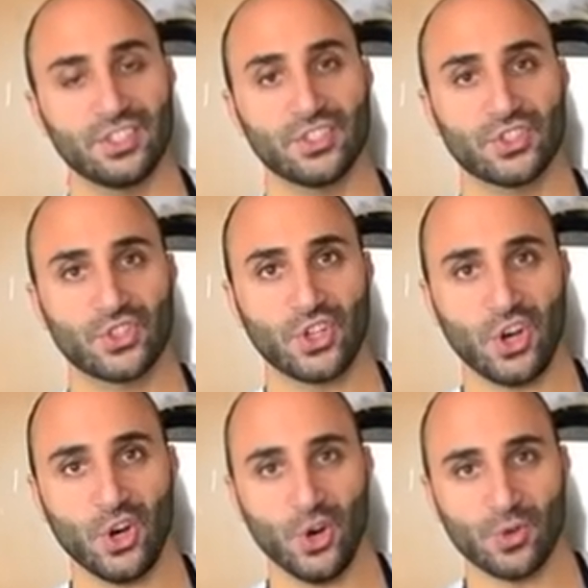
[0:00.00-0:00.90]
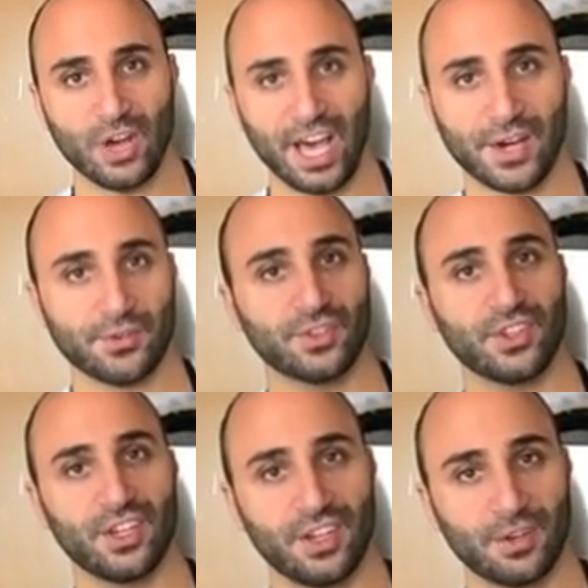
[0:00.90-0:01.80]
So after
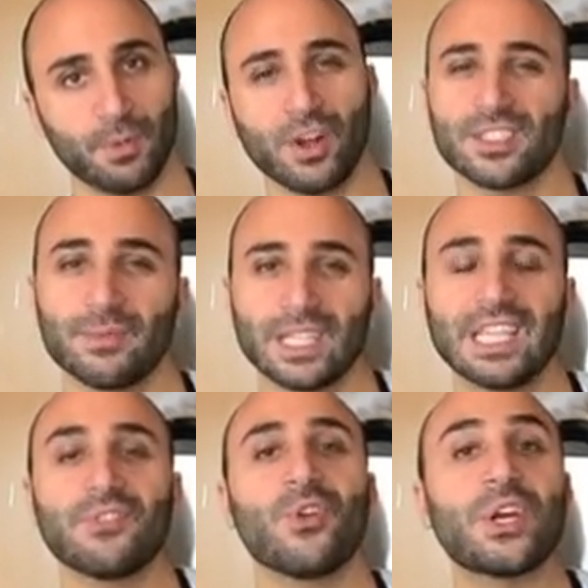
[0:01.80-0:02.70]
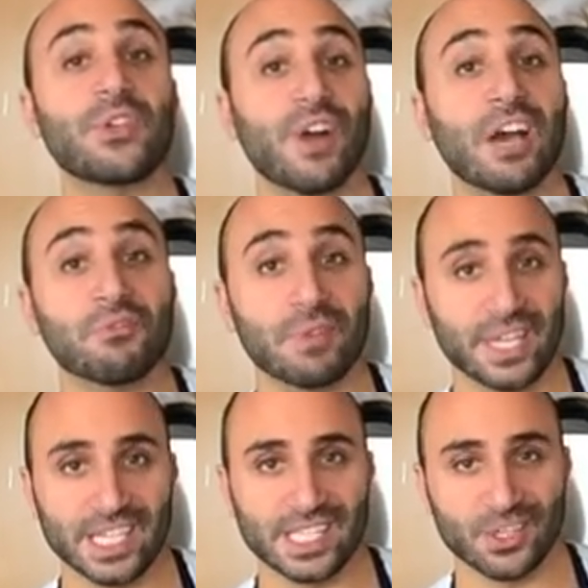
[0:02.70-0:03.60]
approximately 45
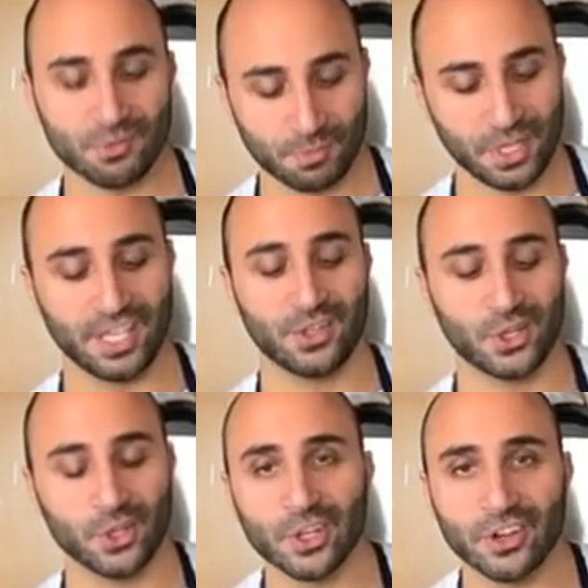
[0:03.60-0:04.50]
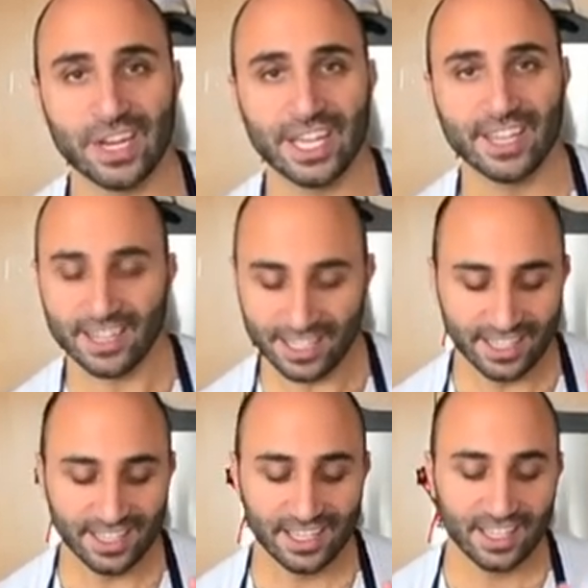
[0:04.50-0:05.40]
minutes of putting the sugar in,
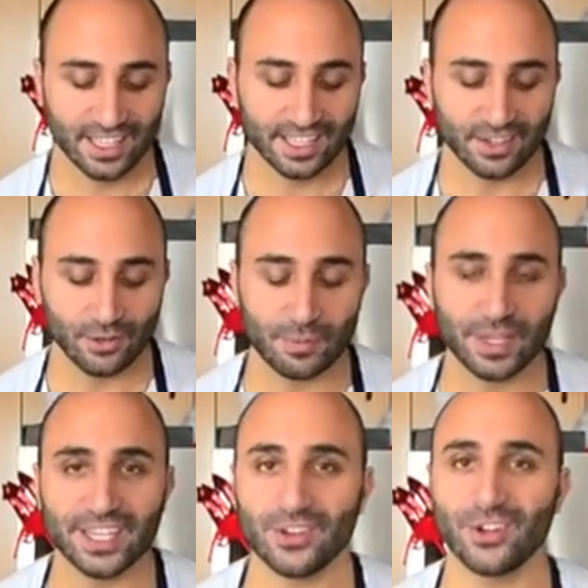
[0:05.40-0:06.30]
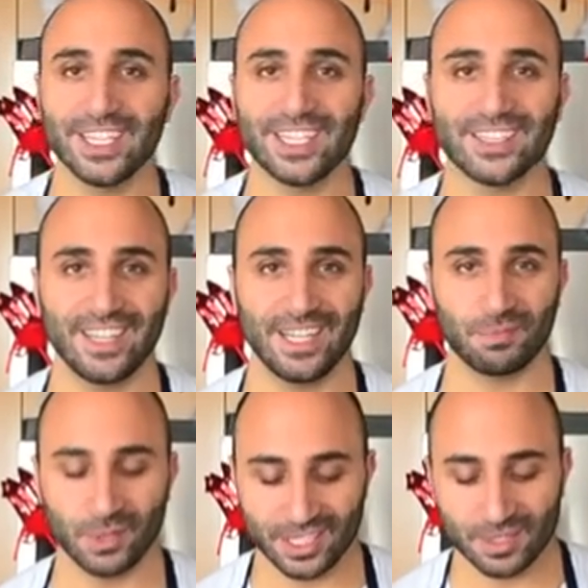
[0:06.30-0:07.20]
rip it in all in and
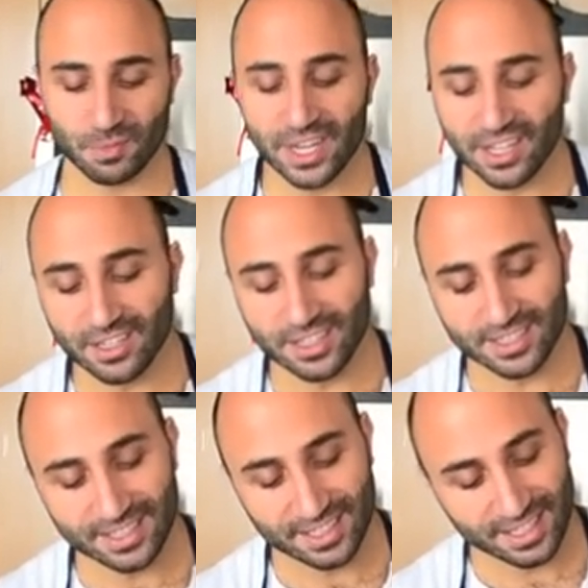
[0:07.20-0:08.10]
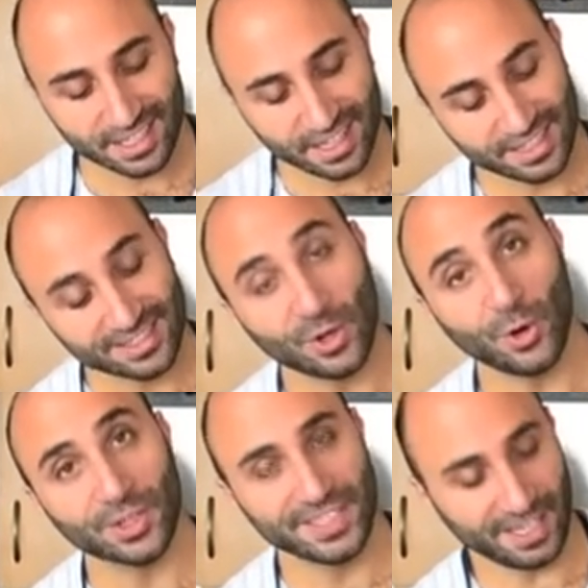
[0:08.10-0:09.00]
put the sprinkles, it's
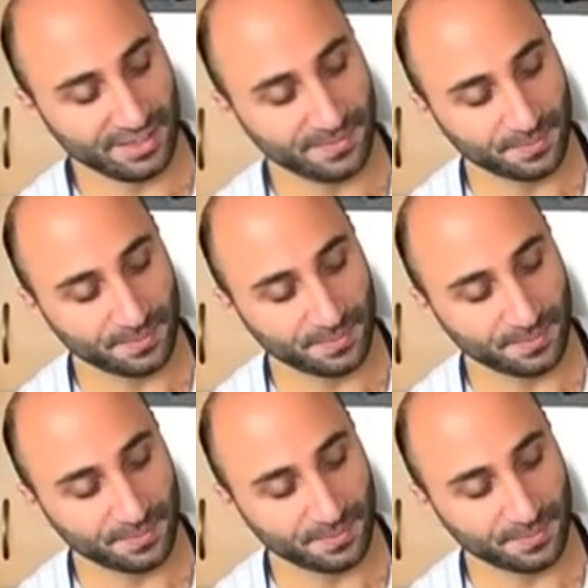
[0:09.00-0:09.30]
all done.